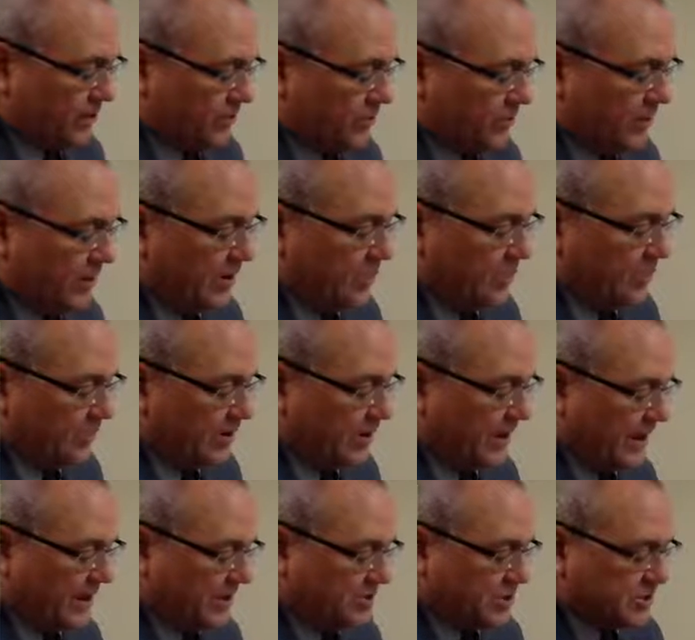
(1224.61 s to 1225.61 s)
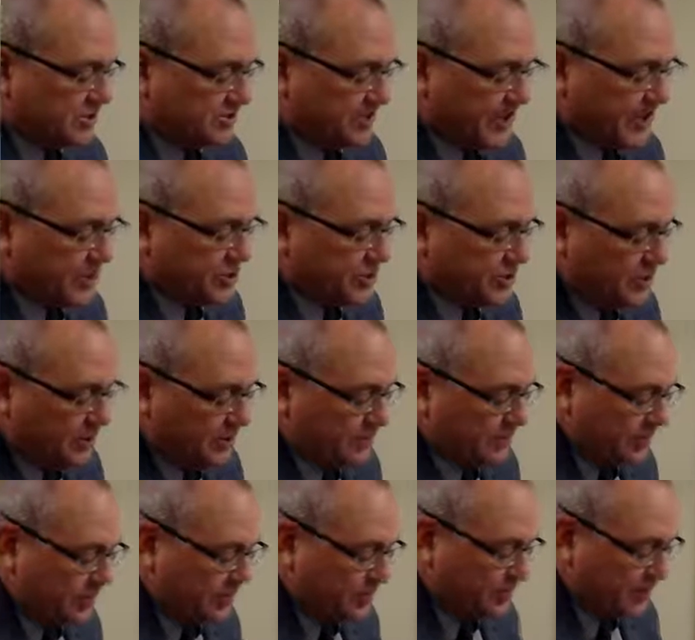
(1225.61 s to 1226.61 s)
A Greek word has as many
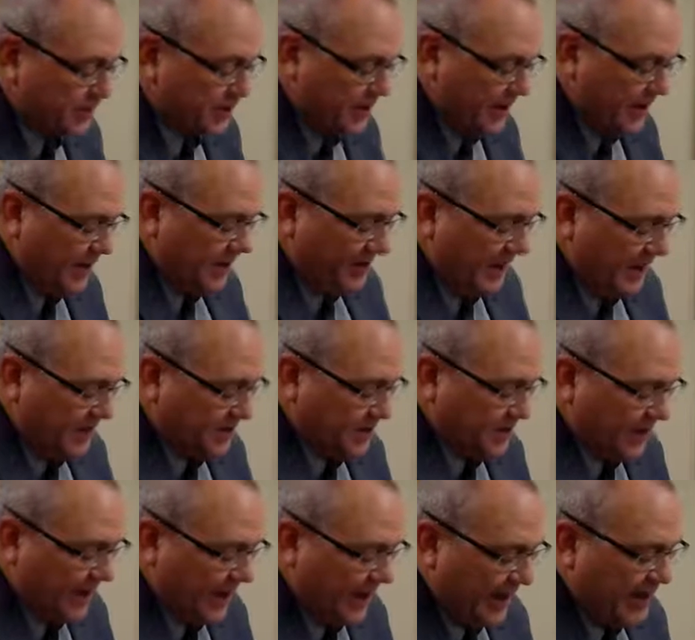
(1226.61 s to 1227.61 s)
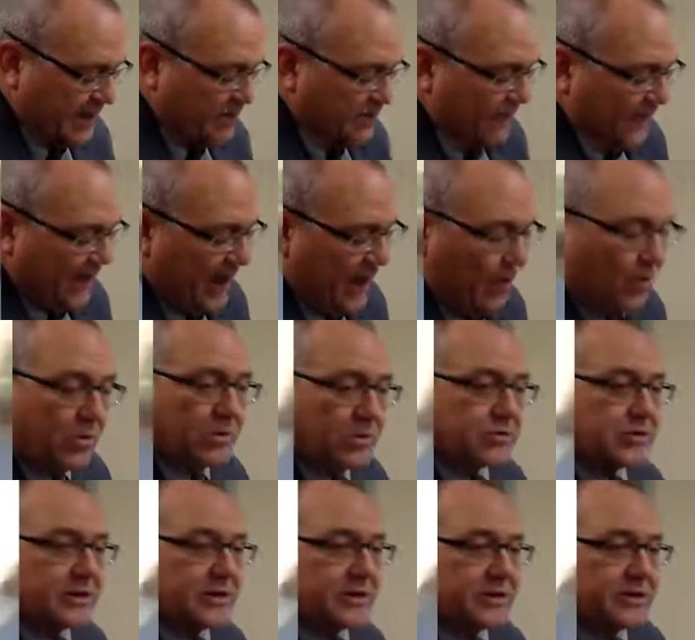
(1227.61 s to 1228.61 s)
syllables as it has
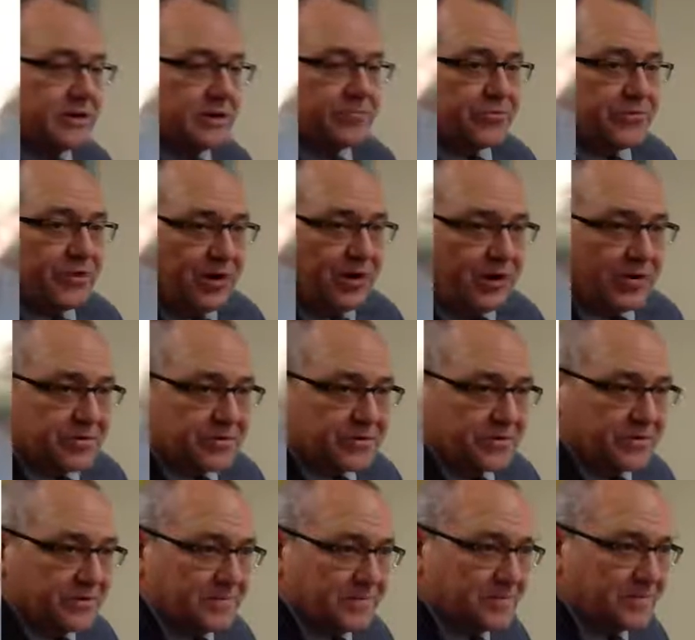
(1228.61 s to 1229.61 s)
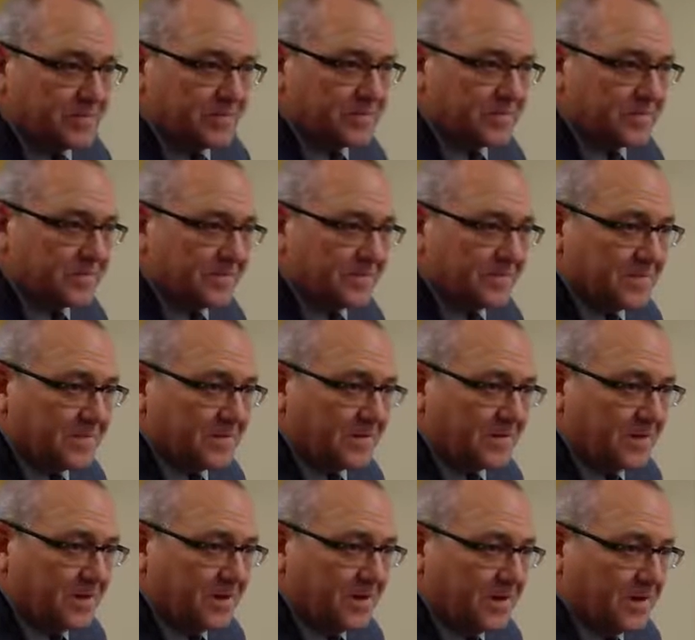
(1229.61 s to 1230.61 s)
vowels and diphthongs.
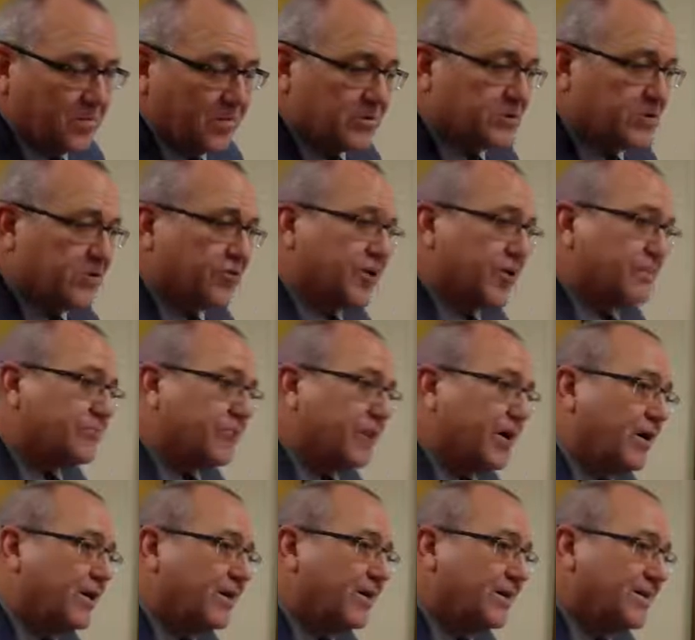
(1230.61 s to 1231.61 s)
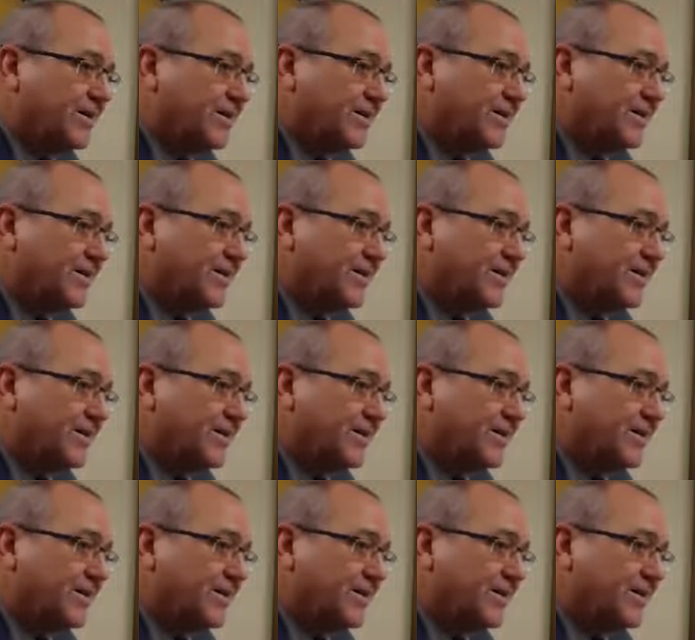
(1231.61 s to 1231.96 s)
What's a diphthong?